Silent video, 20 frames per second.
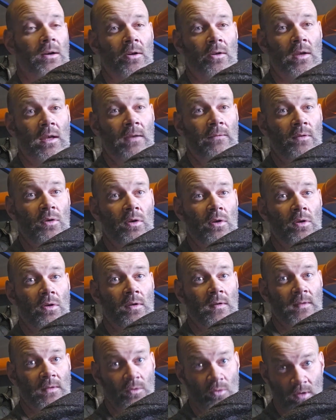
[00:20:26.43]
I'll give you
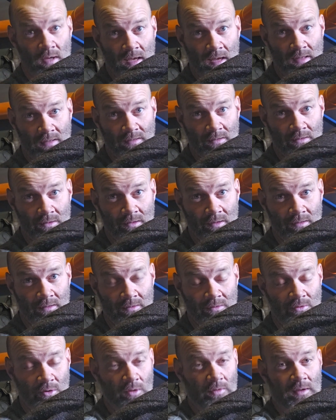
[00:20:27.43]
guys a look outside.
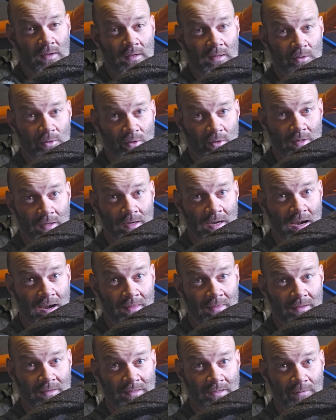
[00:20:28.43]
Not that you're looking at
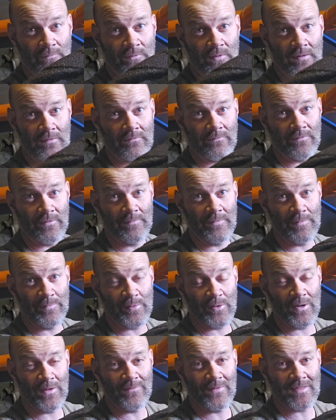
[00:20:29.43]
anything different from the
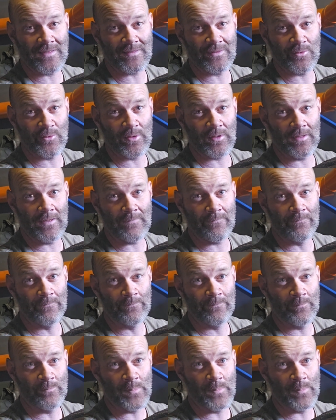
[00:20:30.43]
previous little clip,